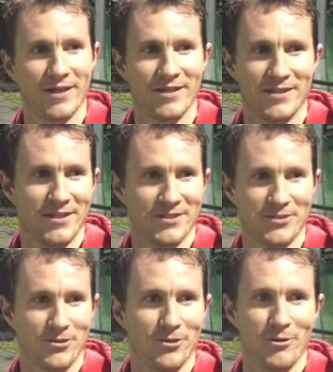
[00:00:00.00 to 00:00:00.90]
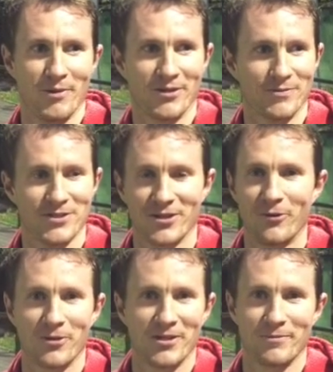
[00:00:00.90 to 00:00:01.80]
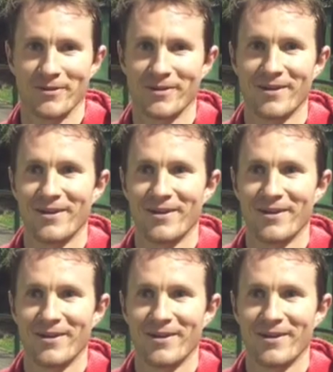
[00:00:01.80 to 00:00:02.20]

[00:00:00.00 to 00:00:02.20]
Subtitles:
he is the guru when it comes to goalkeeping.